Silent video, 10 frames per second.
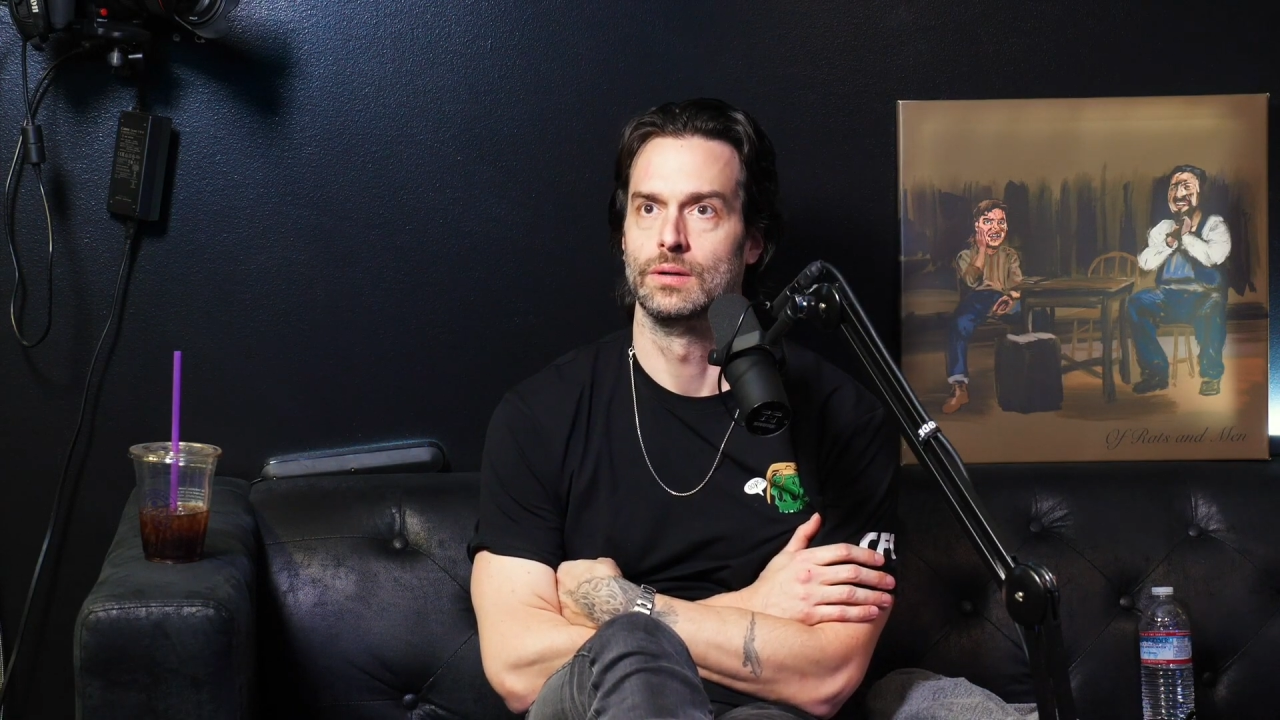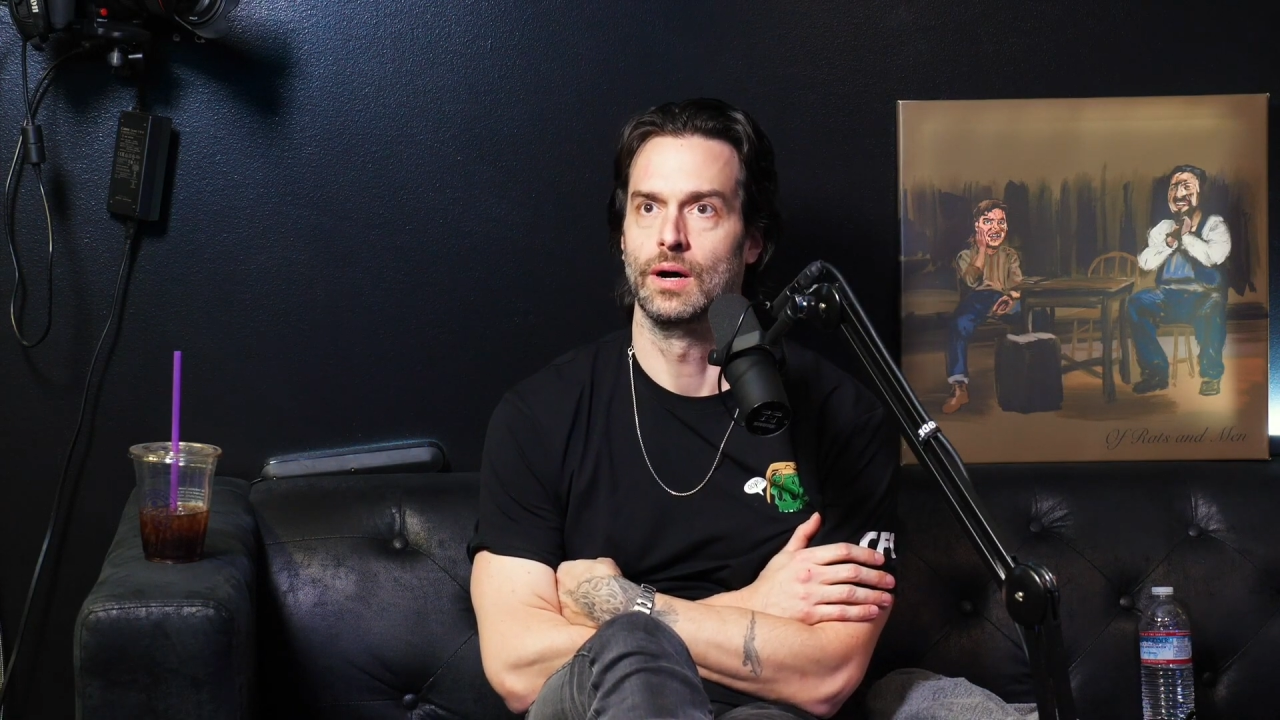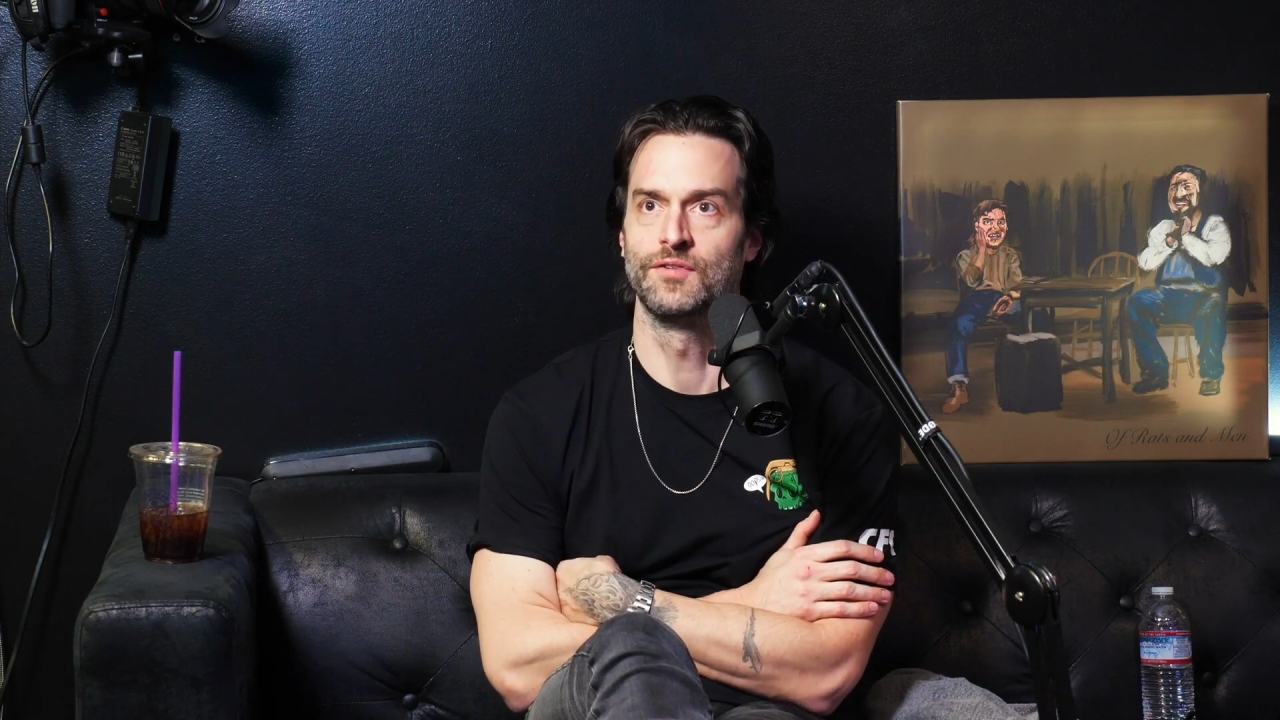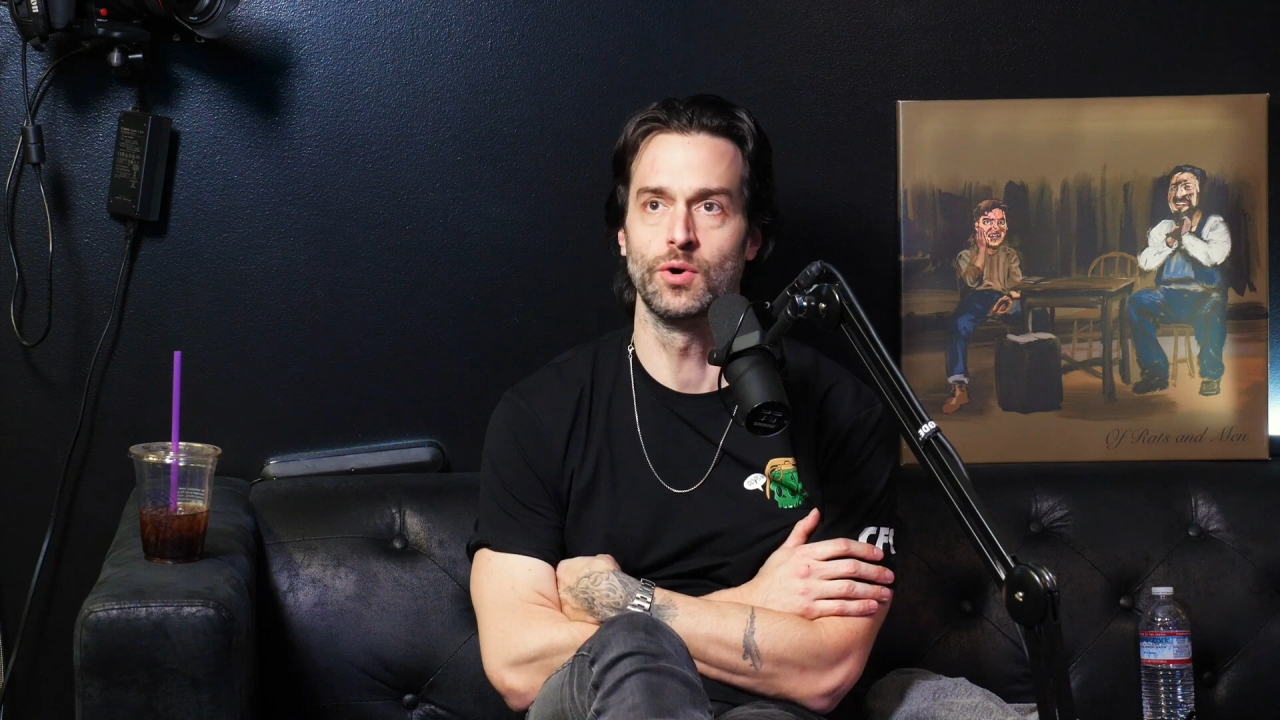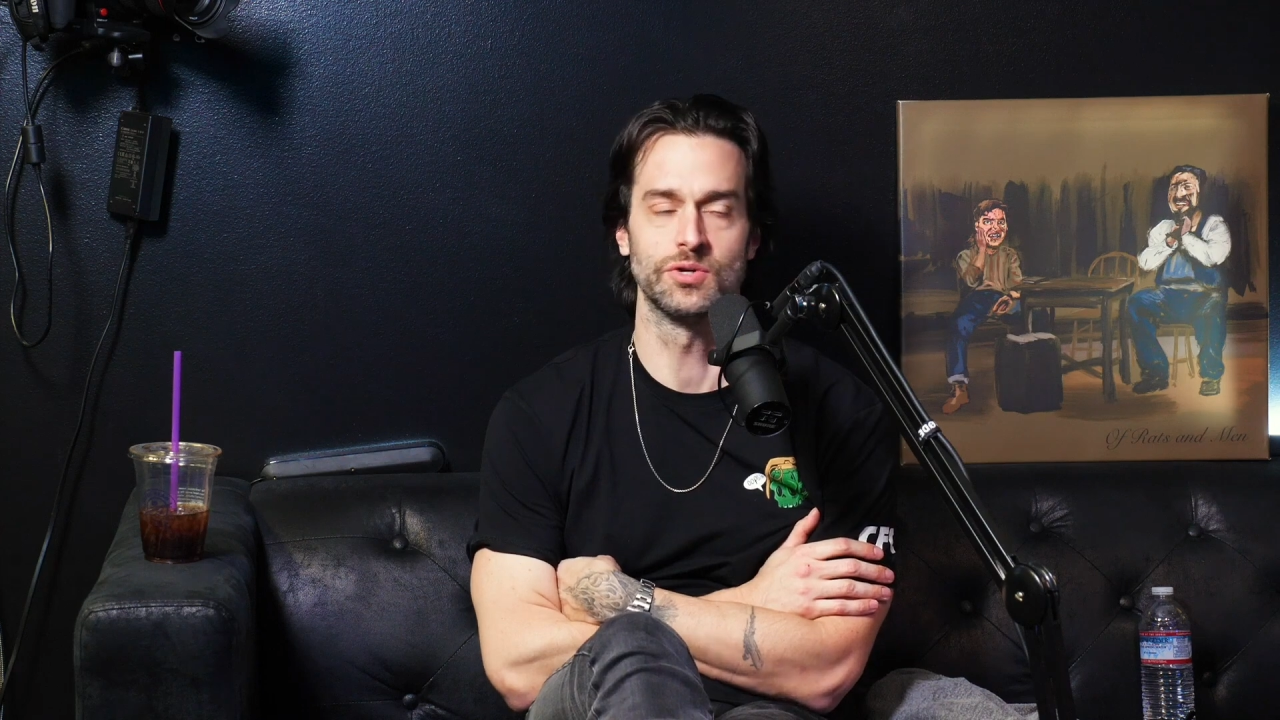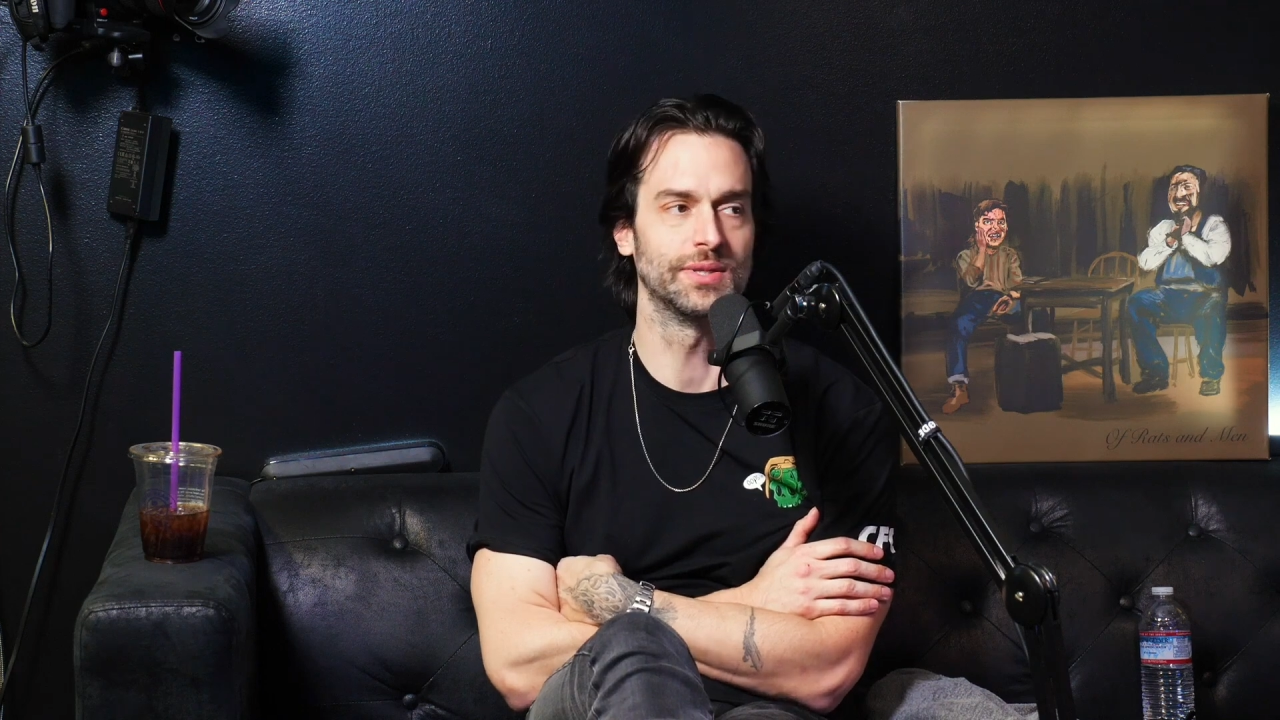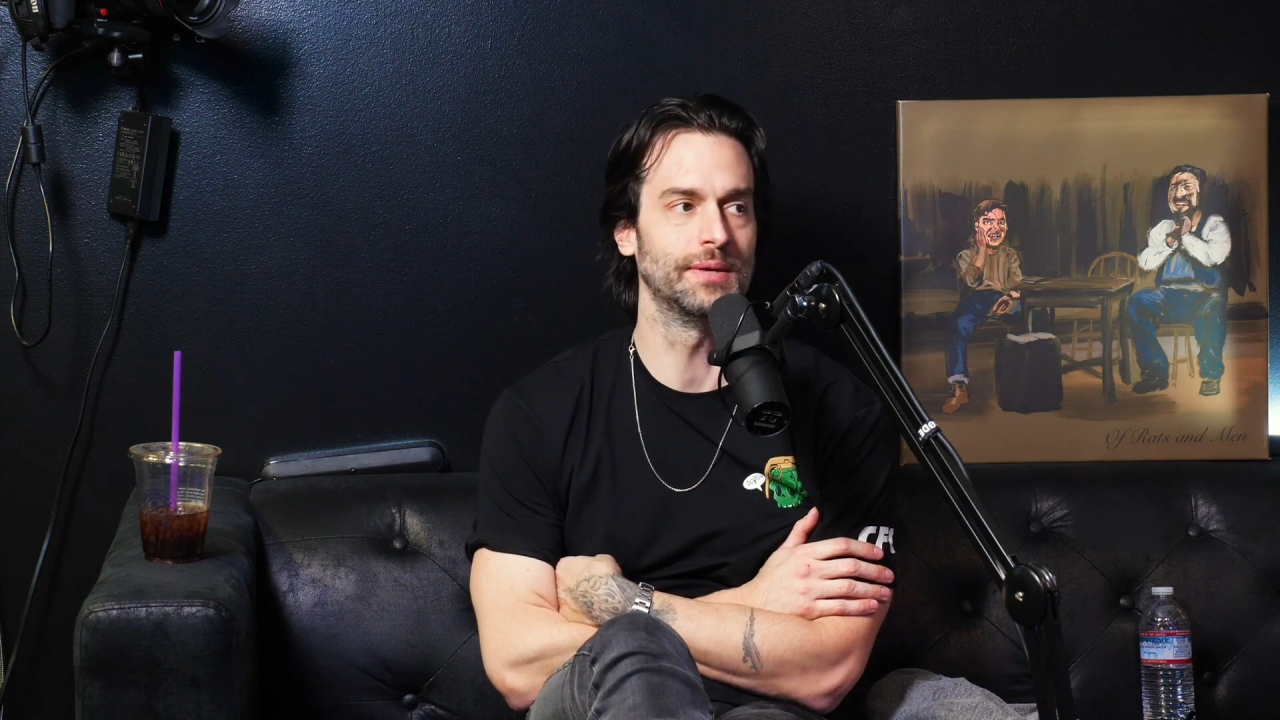Of course, with